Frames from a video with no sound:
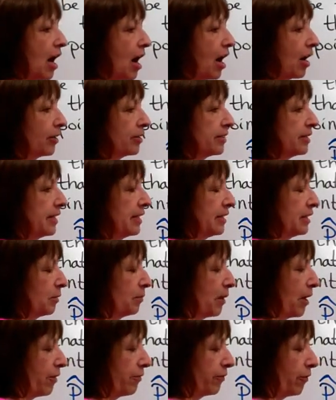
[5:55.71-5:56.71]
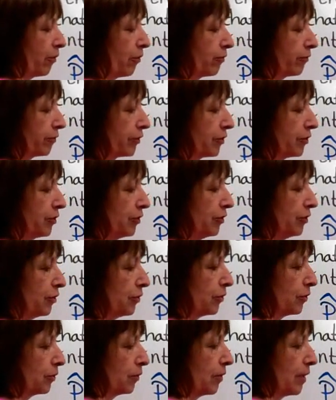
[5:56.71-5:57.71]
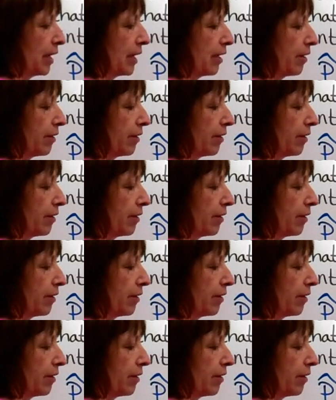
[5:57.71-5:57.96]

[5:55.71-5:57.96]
our z sub alpha over 2